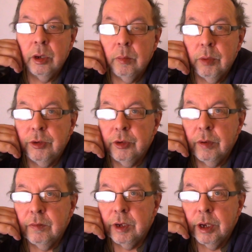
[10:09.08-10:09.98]

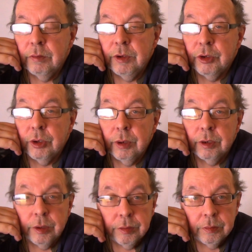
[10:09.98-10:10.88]
Preserving and
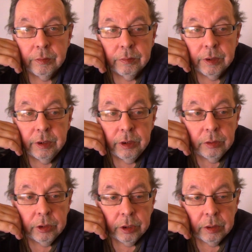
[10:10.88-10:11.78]
restoring the, the
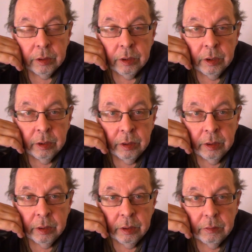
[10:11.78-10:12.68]
Union
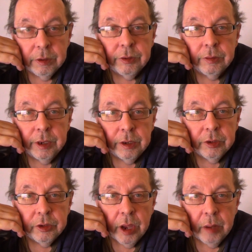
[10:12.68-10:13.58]
was
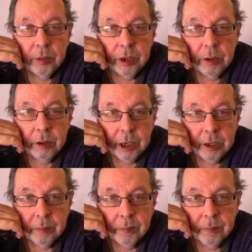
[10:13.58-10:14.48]
Lincoln's top
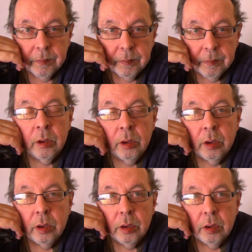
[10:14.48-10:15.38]
priority.
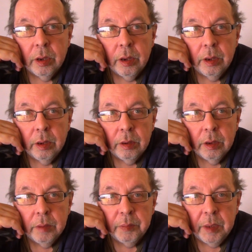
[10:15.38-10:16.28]
Uh,
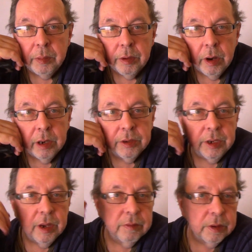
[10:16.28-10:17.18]
and people
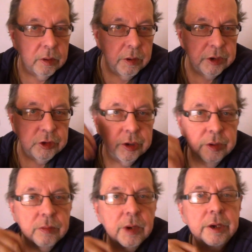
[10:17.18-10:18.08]
hardly ever questioned
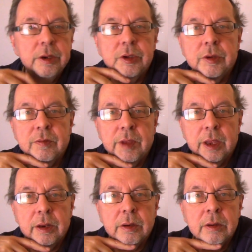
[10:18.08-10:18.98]
the rightness of
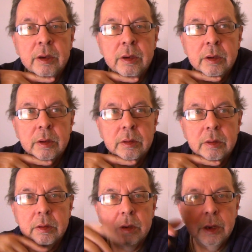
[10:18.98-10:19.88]
that.
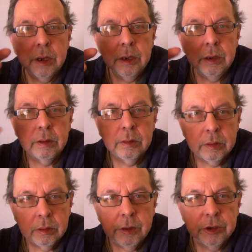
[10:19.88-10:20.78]
I
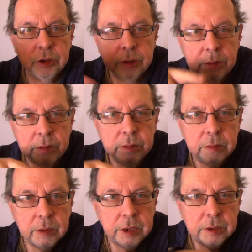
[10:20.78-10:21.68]
question
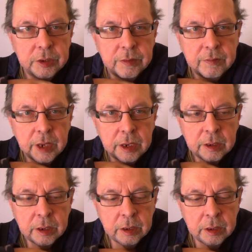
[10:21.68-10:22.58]
the rightness of that.
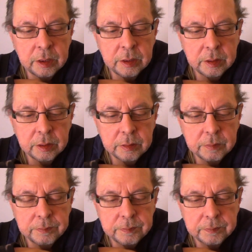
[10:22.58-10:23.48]

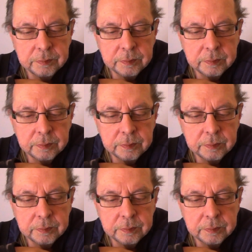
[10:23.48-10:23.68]
Hmm.